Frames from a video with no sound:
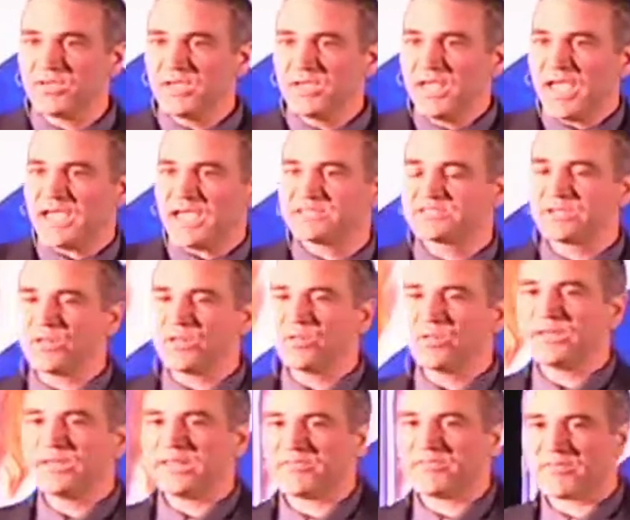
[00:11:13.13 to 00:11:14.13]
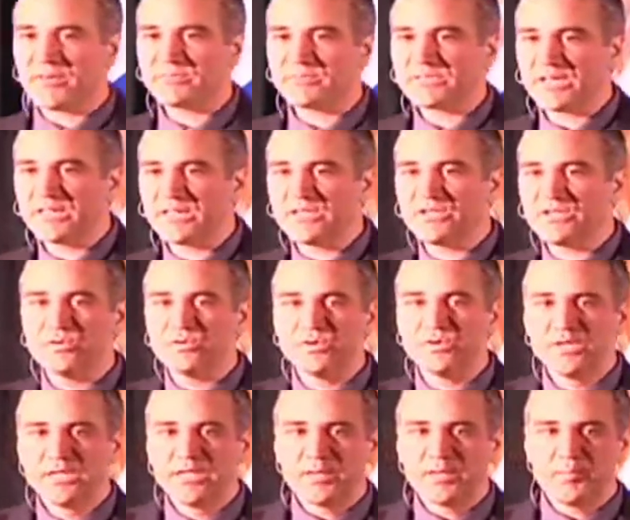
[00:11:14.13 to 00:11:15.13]
to regain and maintain optimal
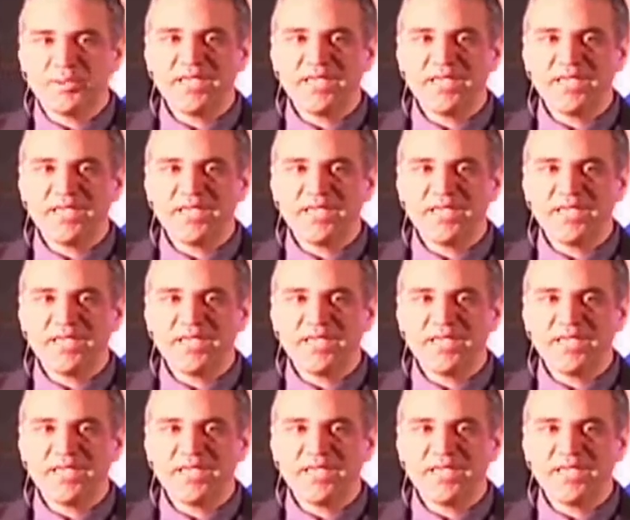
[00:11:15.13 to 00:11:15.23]
health.